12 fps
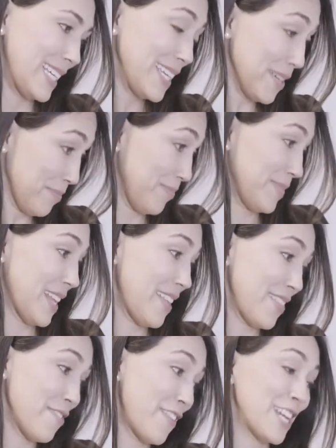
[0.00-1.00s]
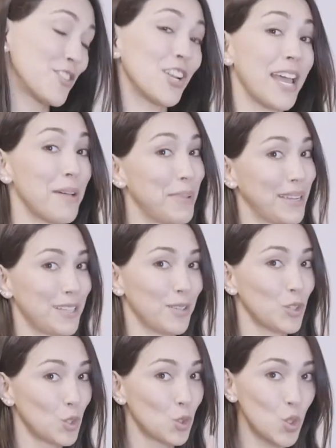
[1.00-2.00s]
Yeah, the financial epic,
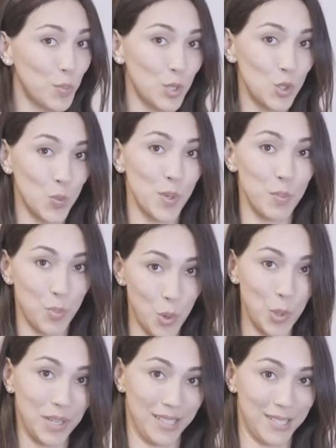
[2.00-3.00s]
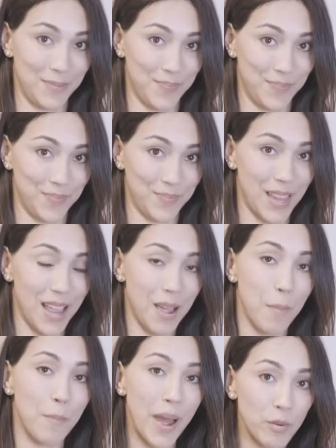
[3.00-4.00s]
super, super important.
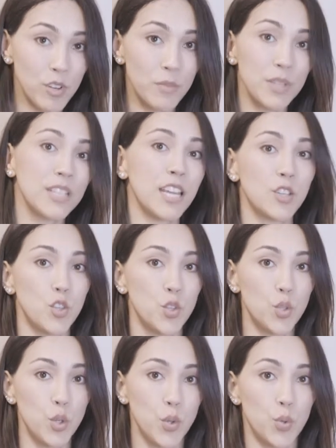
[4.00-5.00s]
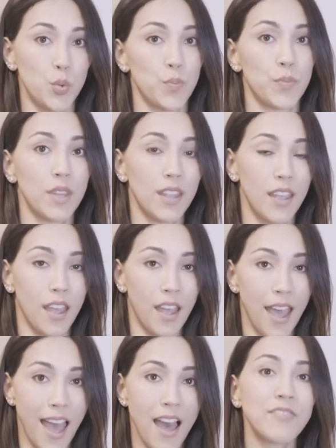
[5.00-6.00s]
My recommendation to you,
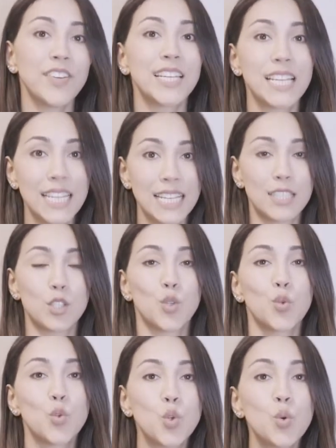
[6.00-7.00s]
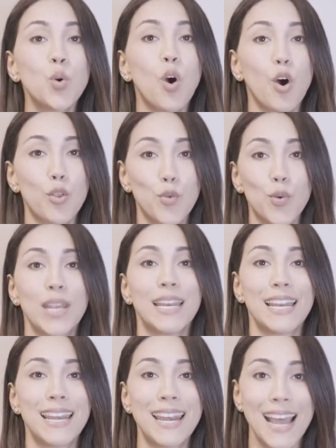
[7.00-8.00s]
have at least 2 or 3
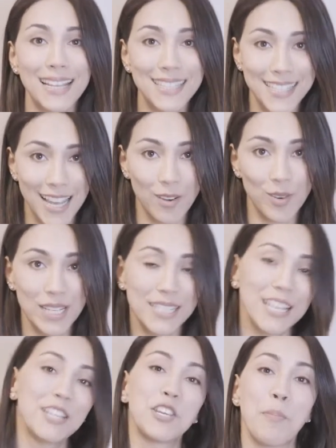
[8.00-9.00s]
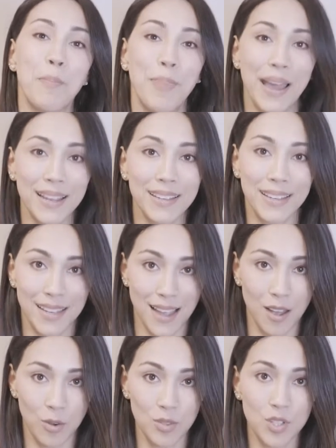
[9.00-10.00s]
net salaries in your bank
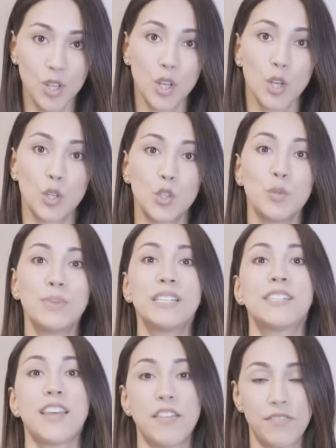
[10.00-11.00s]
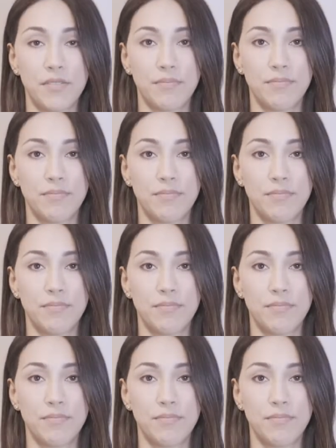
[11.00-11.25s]
account to be safe.